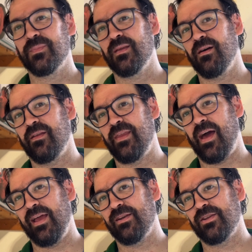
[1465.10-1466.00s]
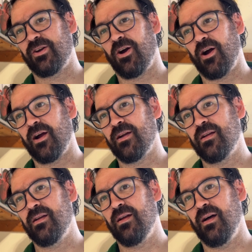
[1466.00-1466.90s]
on that end of the car
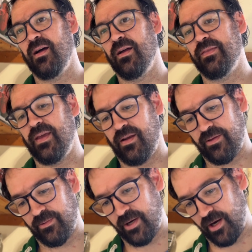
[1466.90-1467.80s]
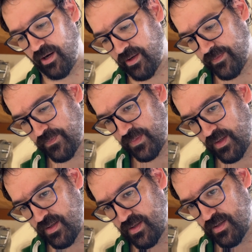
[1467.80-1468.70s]
than on the rear.
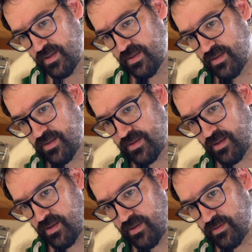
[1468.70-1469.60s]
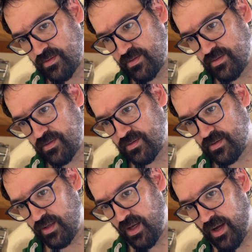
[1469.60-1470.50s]
So
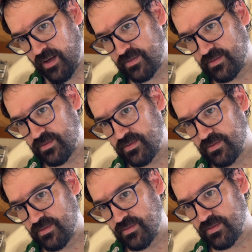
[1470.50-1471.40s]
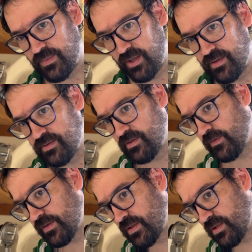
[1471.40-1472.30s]
yeah, but
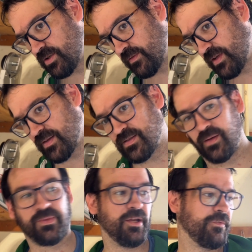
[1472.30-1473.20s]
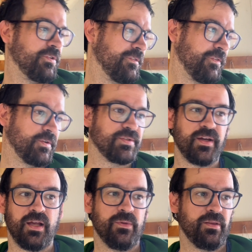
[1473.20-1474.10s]
feels good to have done something for the first
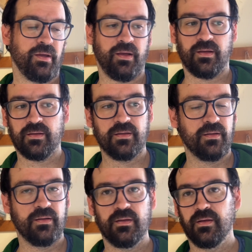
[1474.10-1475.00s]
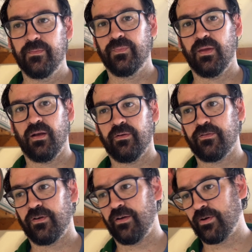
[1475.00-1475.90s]
time in like, you know,
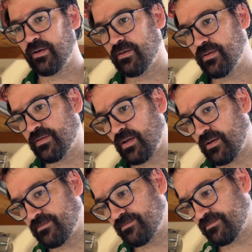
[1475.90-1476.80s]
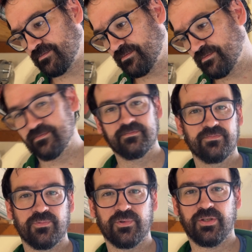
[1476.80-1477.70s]
forever. So
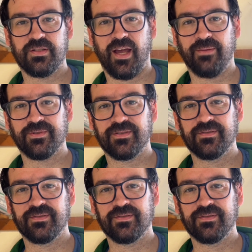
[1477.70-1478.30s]
good times.